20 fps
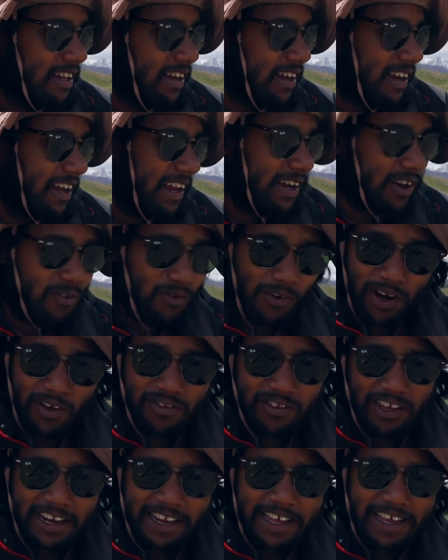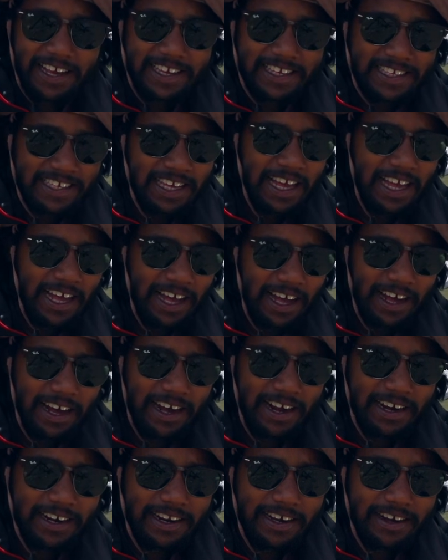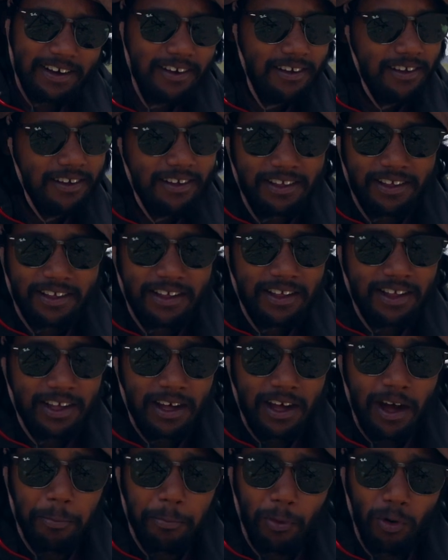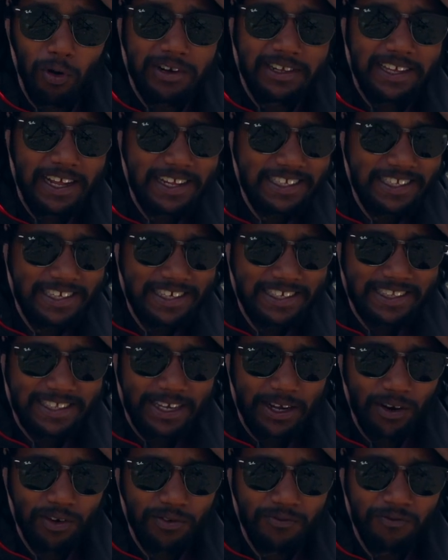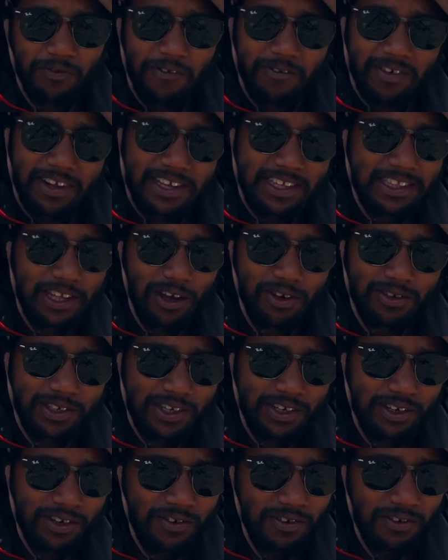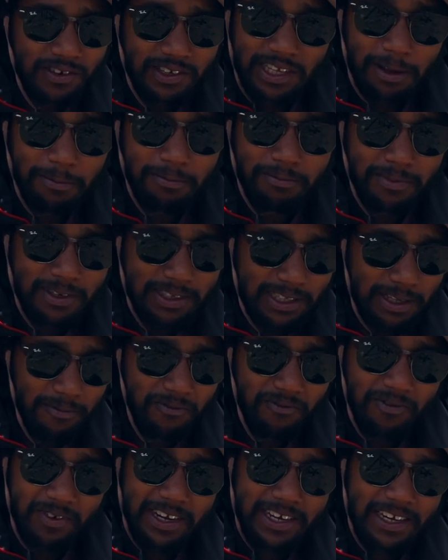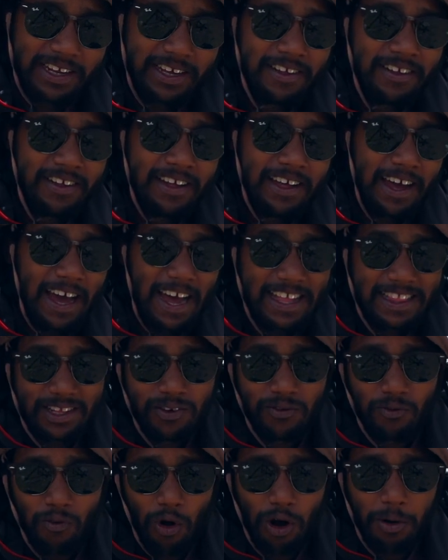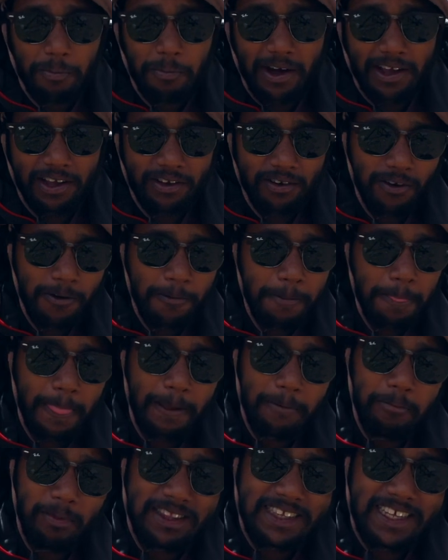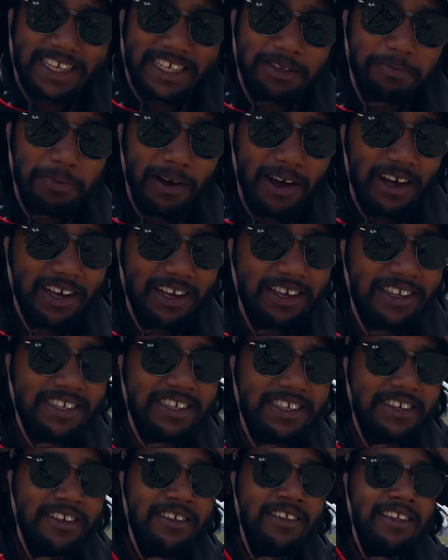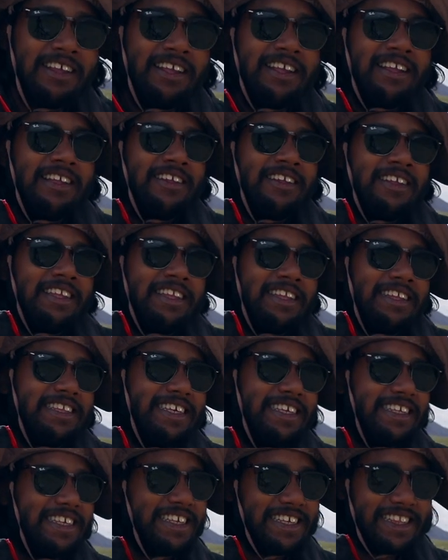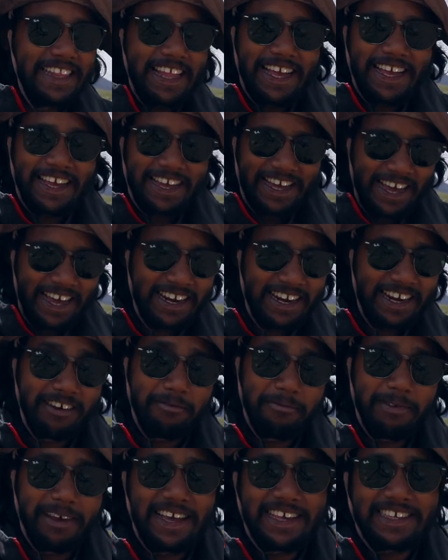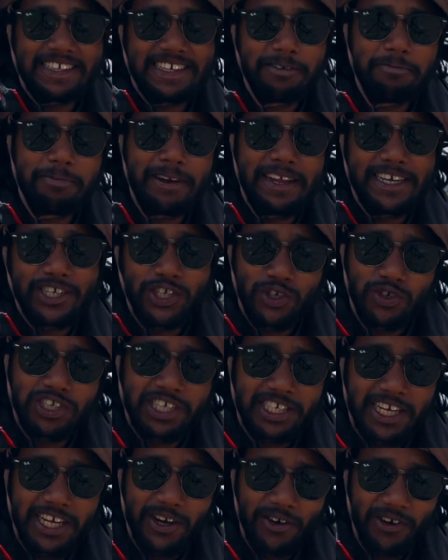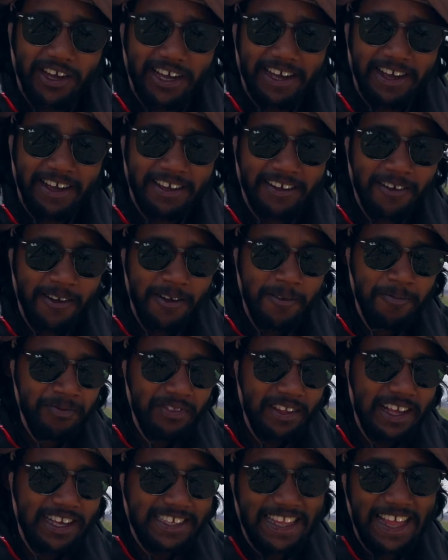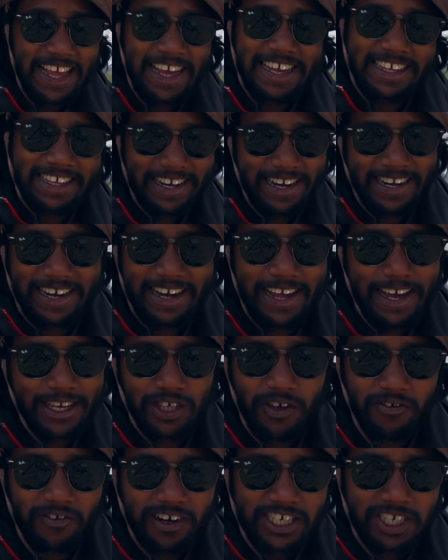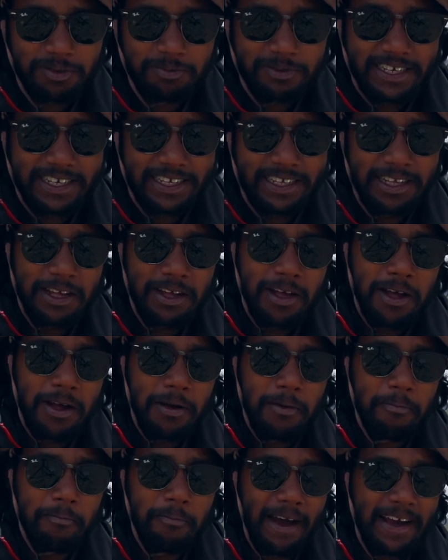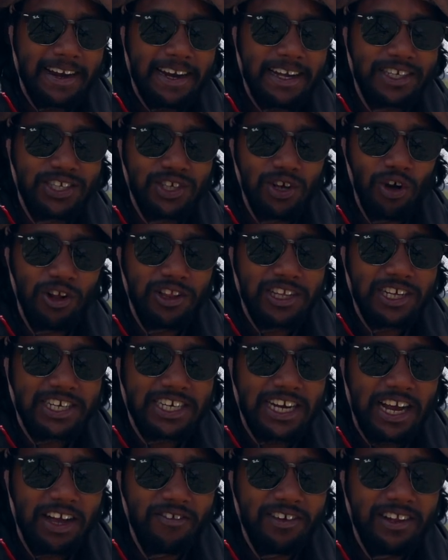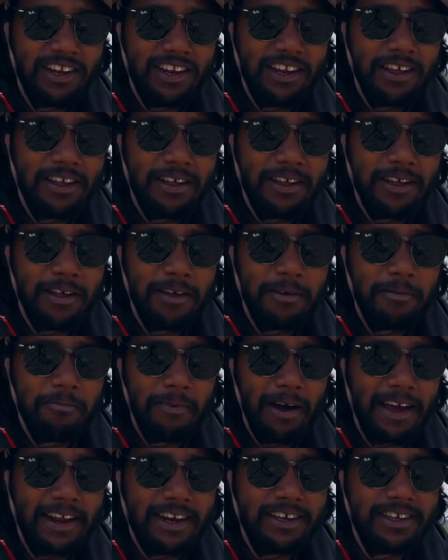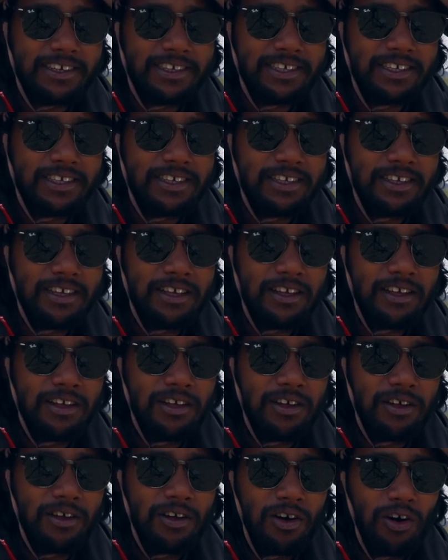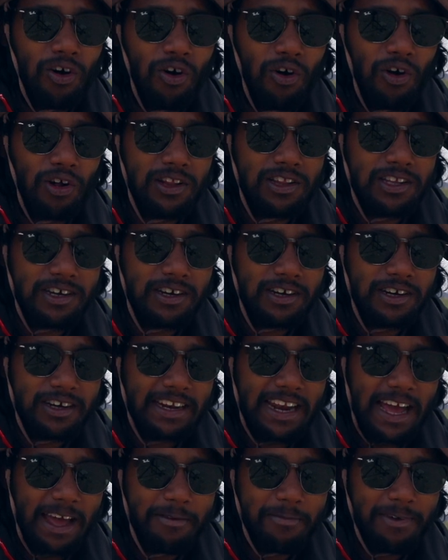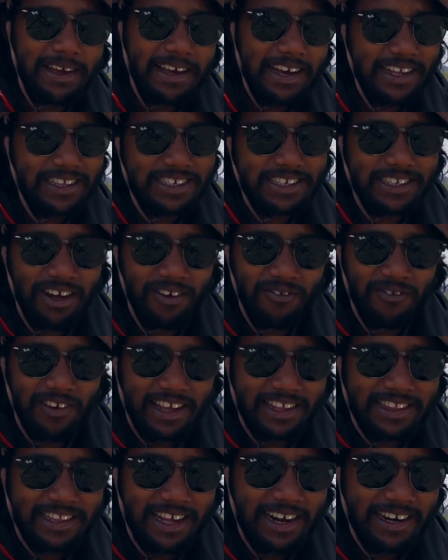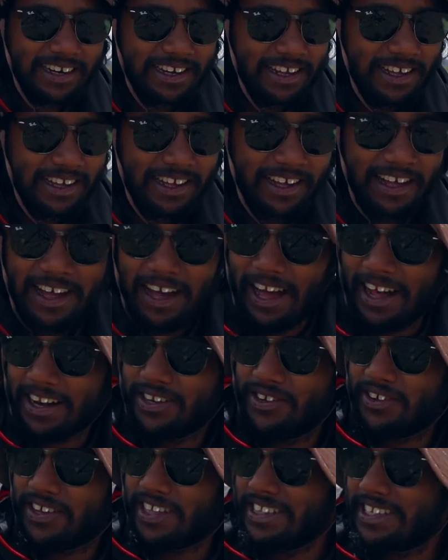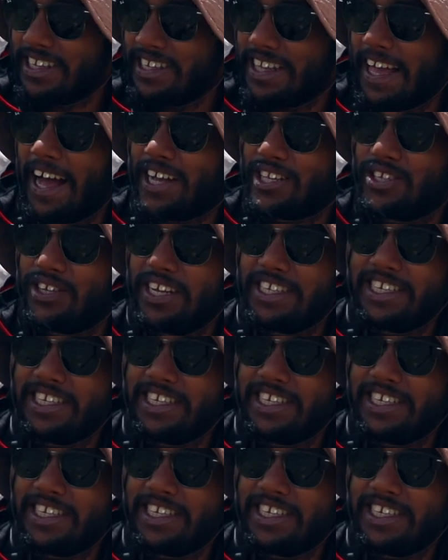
click one of the lakes and uh, a boat that says they are on 15,000 some some feet and then walk by you know but this pass this is like an amazing place to chill okay it's like great lakes of Kashmir minus all the travel minus all the climbing and stuff like that and you can just actually